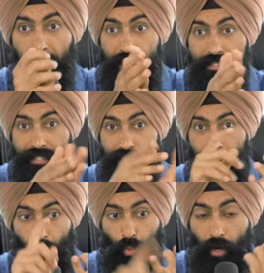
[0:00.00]
but it takes,
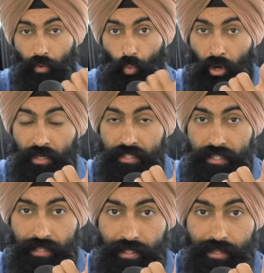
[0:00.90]
number one, work
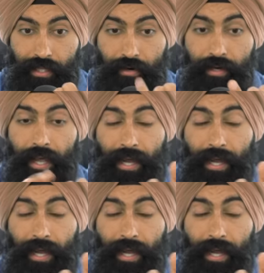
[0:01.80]
to get there,